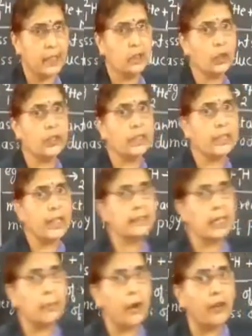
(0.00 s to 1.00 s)
So these are
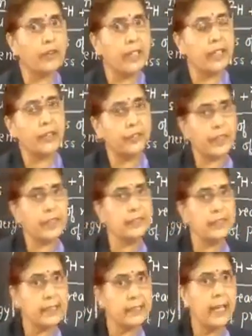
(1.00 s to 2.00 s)
some of the
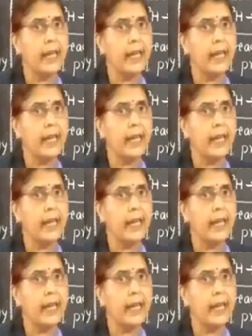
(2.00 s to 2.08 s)
differences